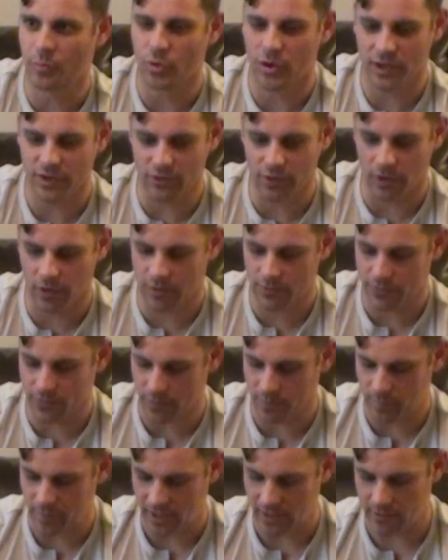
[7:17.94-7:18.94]
Pretty dark
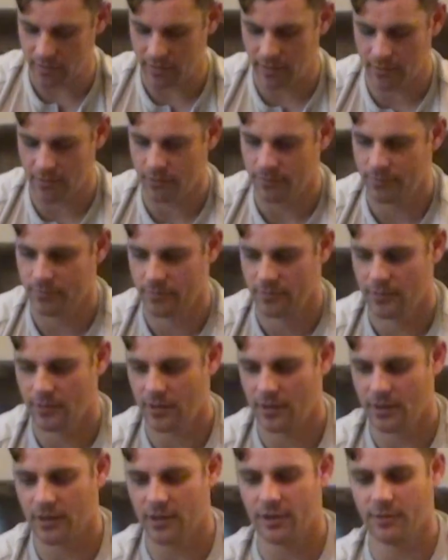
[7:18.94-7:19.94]
for a pale ale.
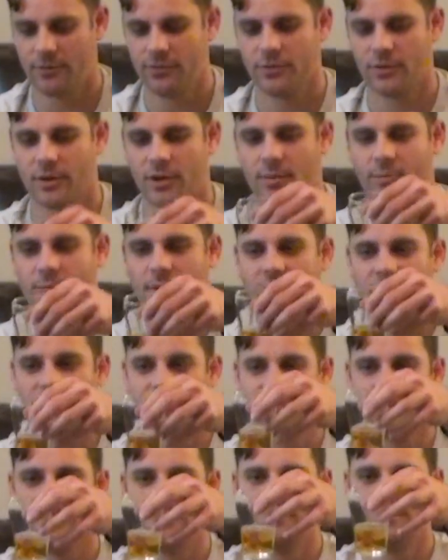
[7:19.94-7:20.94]
For
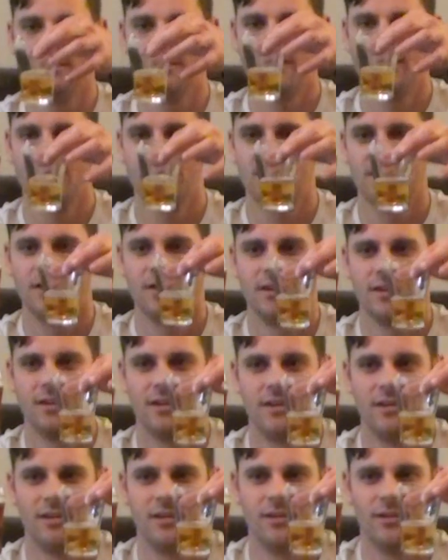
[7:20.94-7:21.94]
comparison,
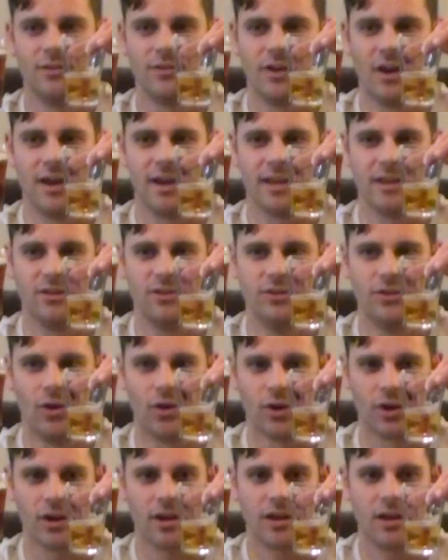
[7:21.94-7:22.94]
we've got a
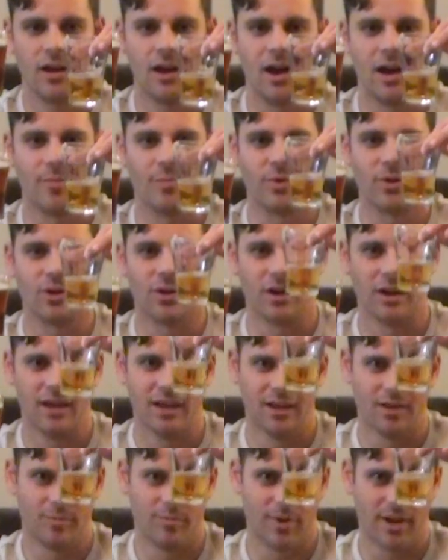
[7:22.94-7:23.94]
dark copper
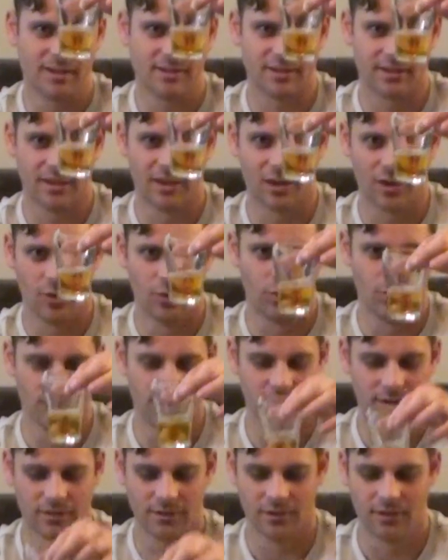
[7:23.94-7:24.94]
and basically a
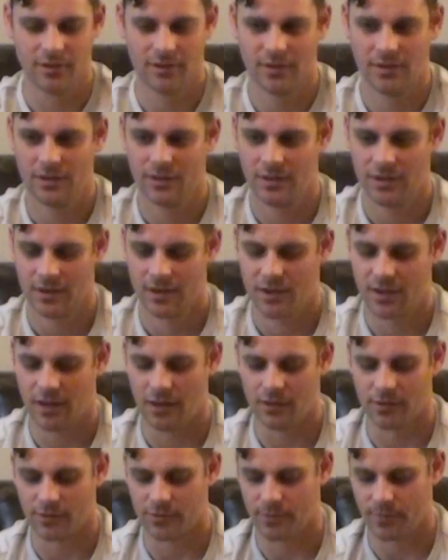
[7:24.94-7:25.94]
golden
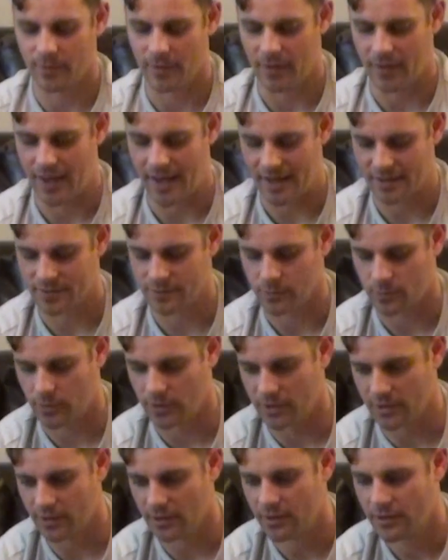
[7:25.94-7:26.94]
color from the last
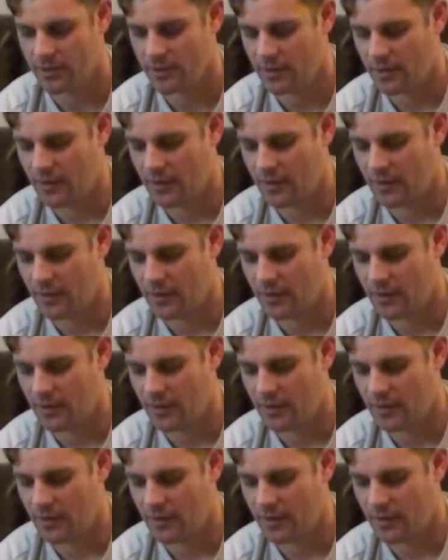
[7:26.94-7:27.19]
one.